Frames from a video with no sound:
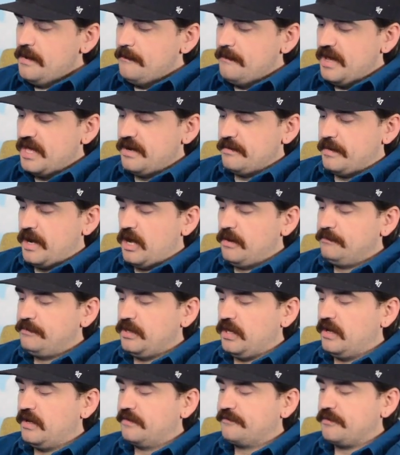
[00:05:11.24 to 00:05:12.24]
Made him
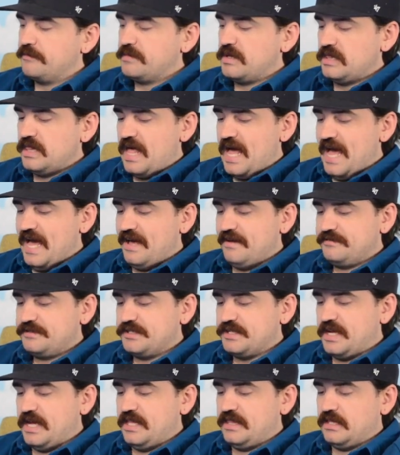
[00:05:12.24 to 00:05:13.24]
unplug from the
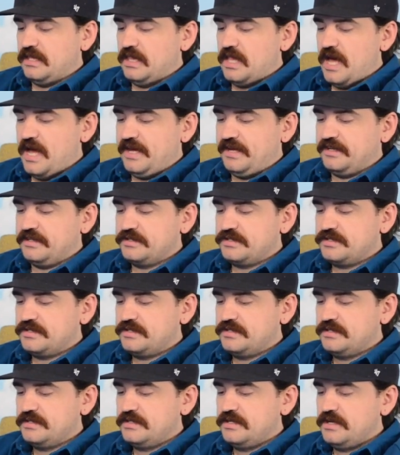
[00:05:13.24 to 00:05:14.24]
laughs and the
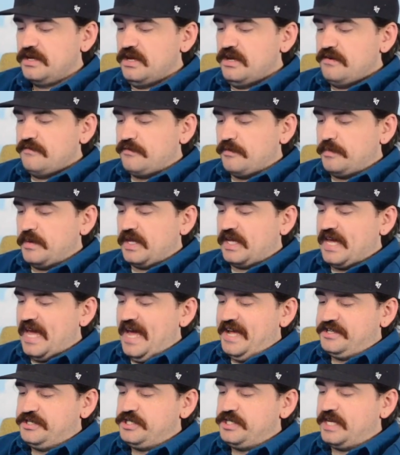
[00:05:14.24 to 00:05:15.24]
likes, from the
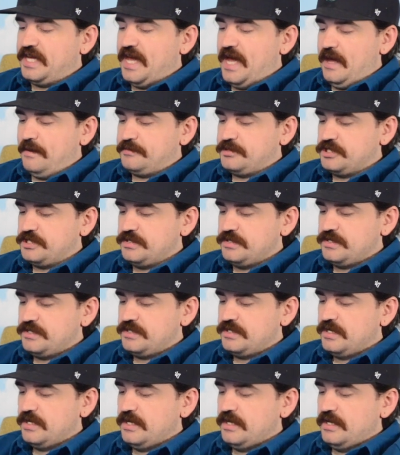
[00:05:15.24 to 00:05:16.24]
catchy
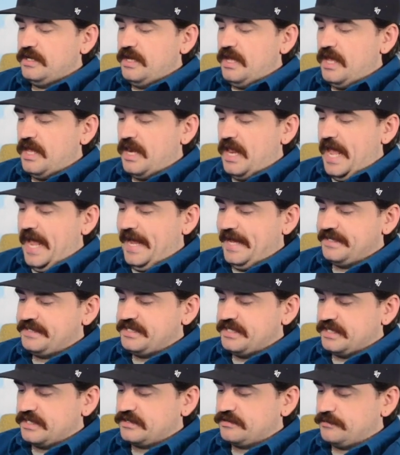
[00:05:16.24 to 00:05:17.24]
captions and
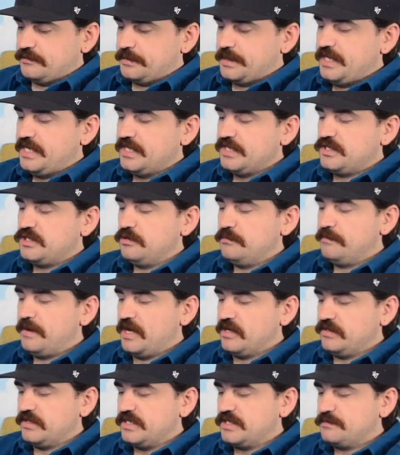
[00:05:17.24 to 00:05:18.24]
antics from kids who
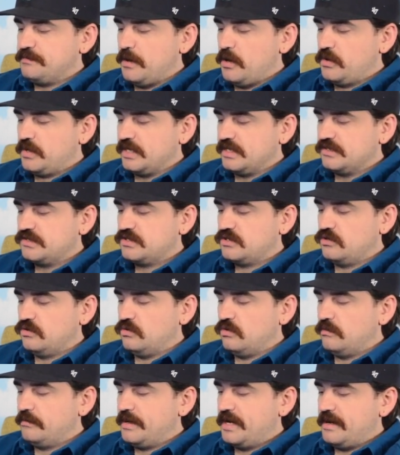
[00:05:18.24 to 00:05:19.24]
barely spoke in
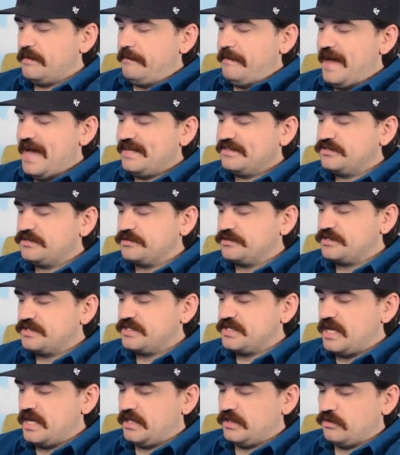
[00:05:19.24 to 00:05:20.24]
school but had mastered
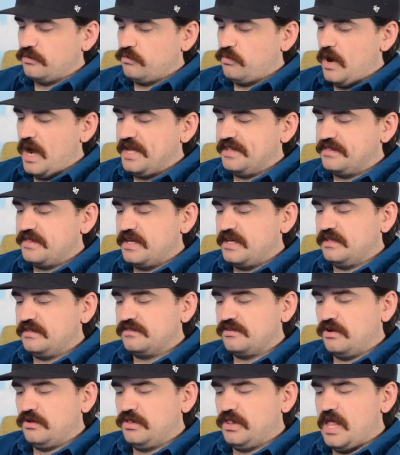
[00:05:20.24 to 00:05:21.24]
saying the right
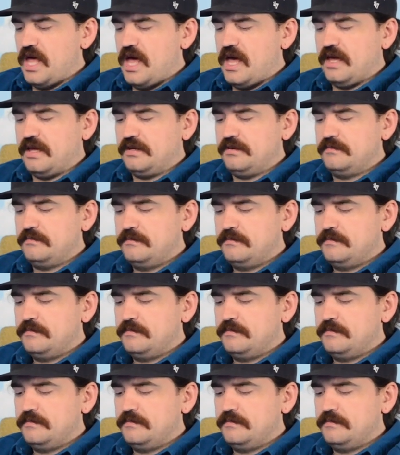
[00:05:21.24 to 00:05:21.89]
things online